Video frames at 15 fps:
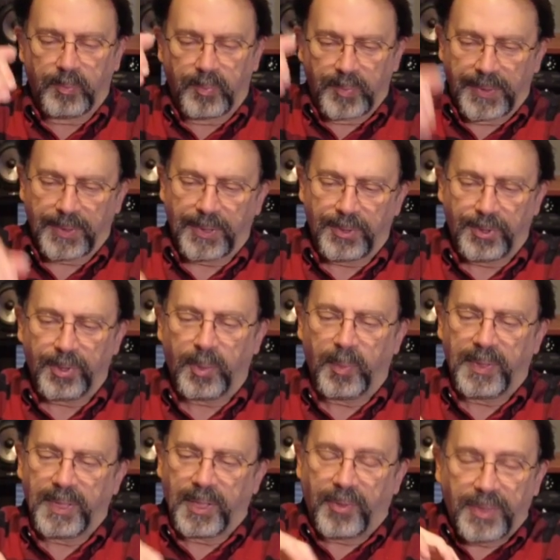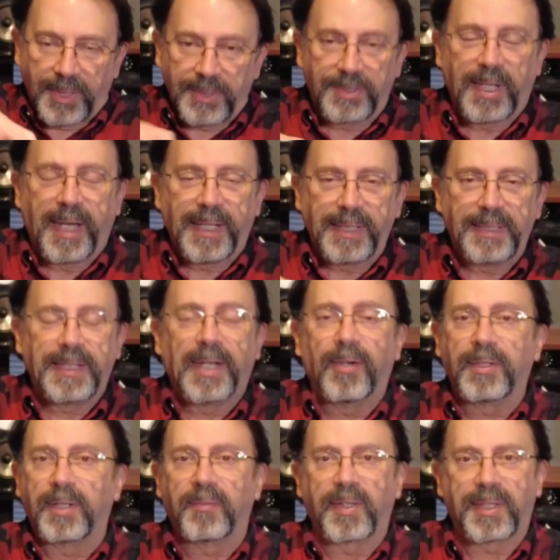get the tube in there and then tighten
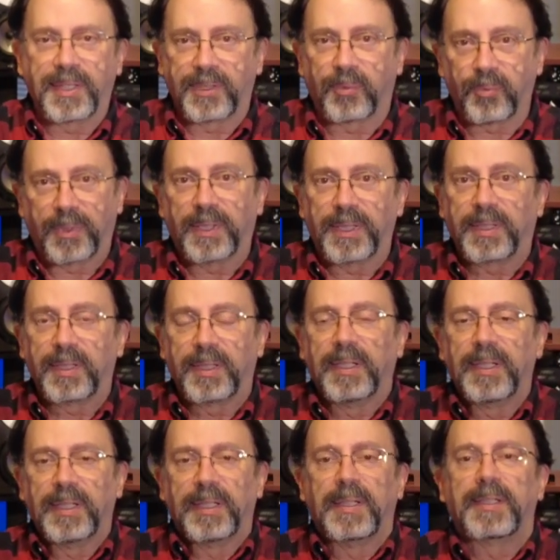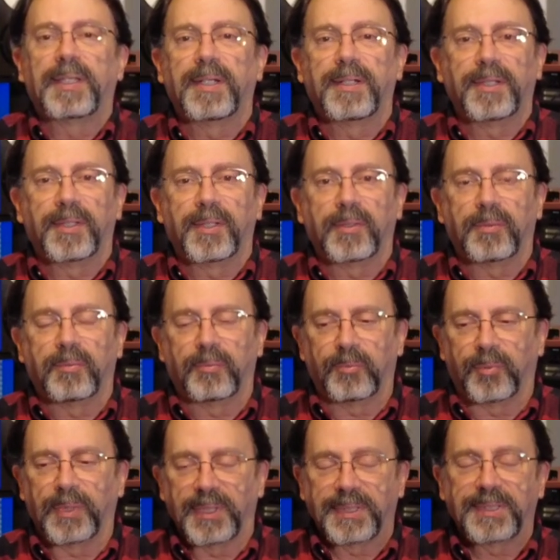down everything to really get in there
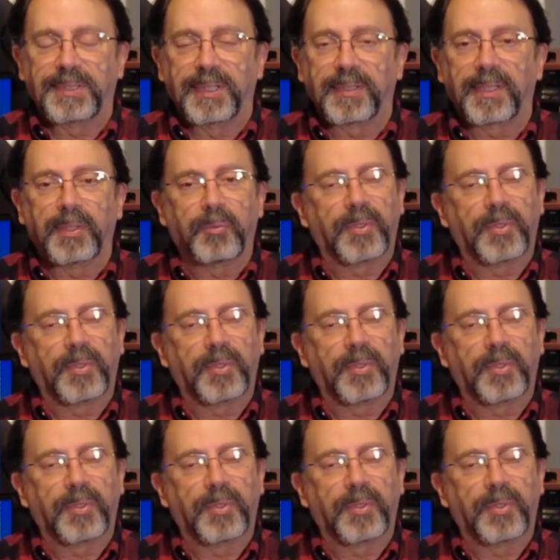really snugly.